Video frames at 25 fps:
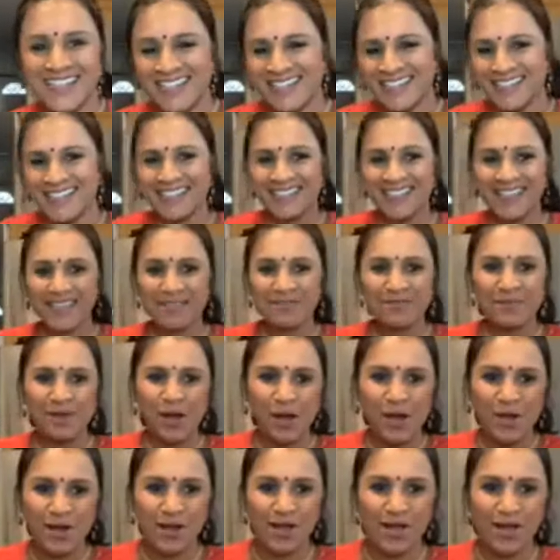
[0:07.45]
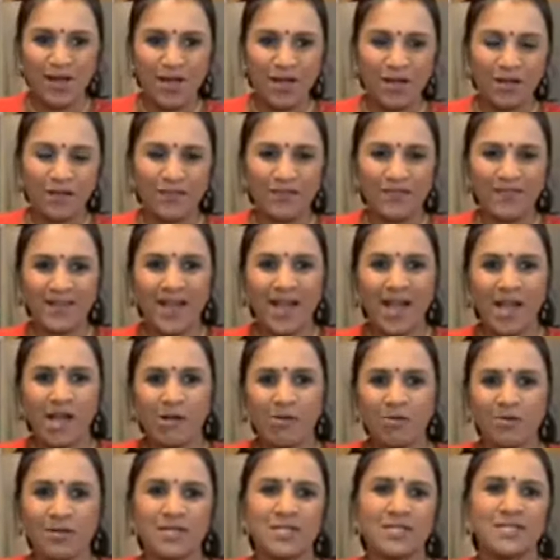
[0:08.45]
the second part of
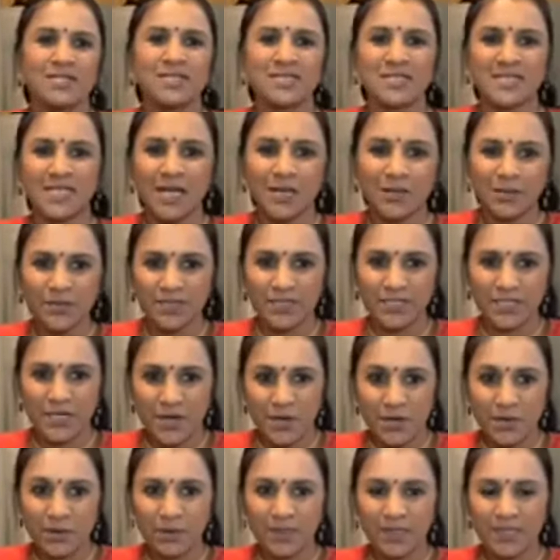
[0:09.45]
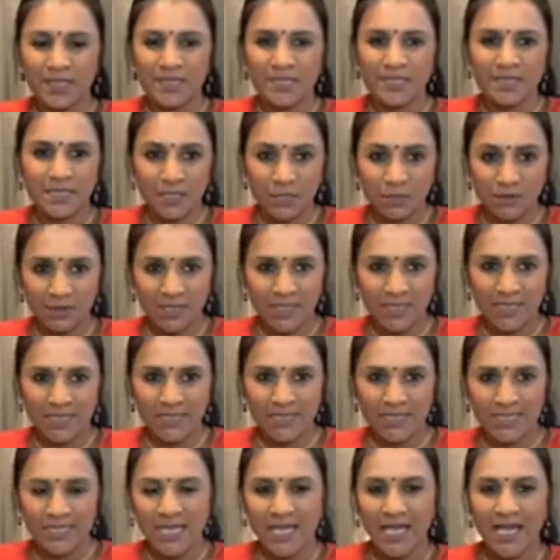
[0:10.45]
our sourdough
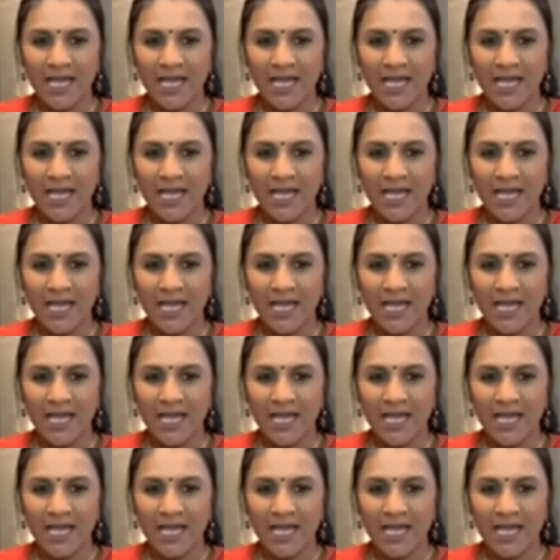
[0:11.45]
series.